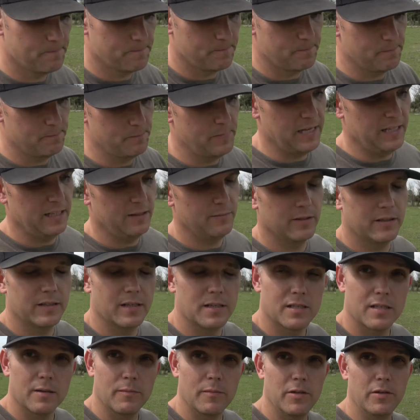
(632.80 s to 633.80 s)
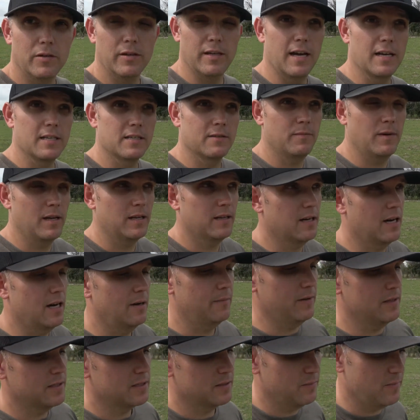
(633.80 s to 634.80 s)
mainly because some of you guys have made
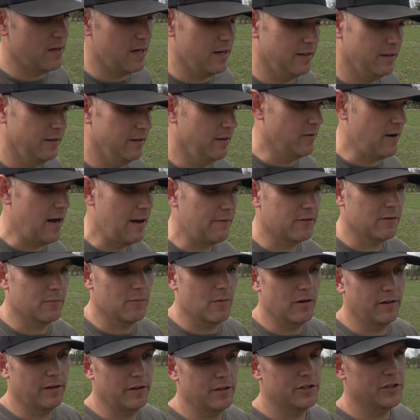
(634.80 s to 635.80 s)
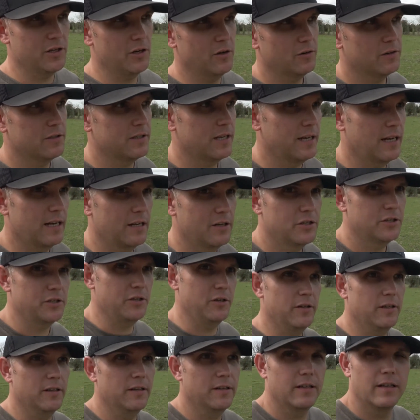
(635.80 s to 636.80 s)
comments about, you know, aftermarket chokes. I got to
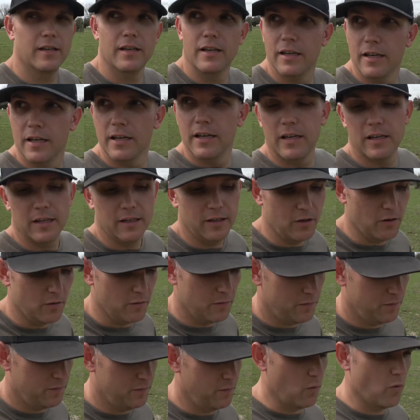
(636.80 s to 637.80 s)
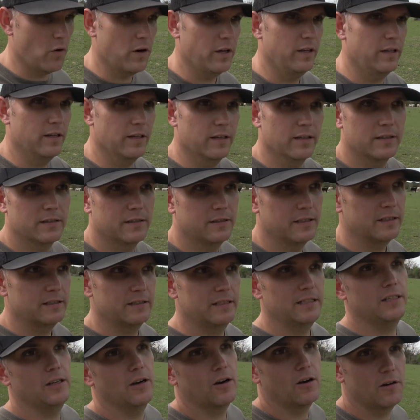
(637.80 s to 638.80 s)
shoot it, you know, 40 to
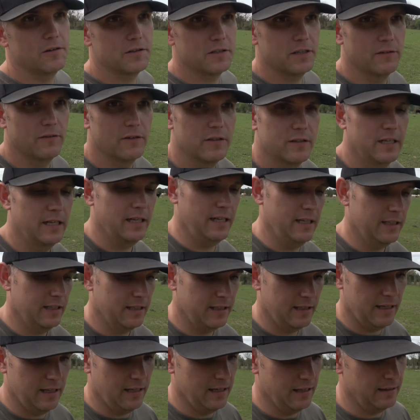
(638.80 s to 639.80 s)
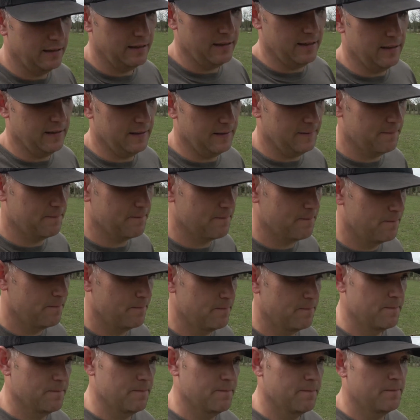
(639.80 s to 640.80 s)
60 yards, give or take. And
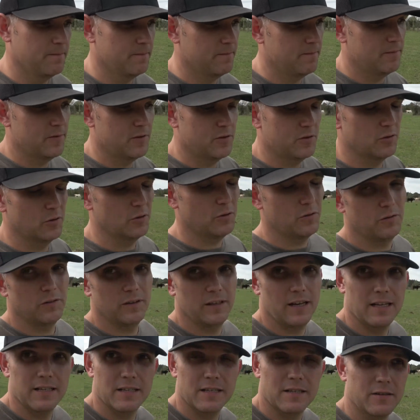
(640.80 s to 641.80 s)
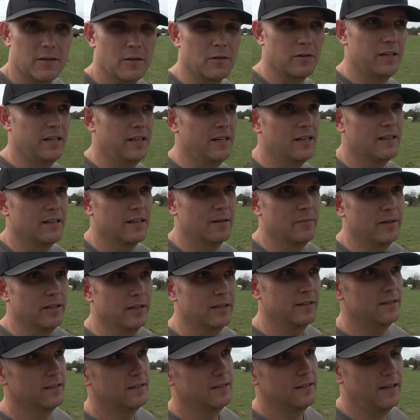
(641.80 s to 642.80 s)
truthfully, I just don't care. I
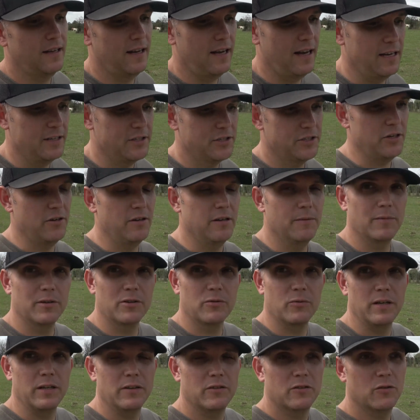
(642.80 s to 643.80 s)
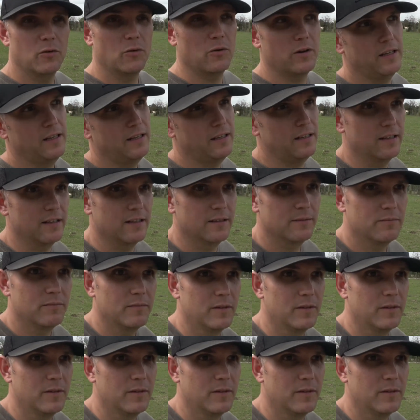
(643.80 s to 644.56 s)
mean, I shoot it between 20 to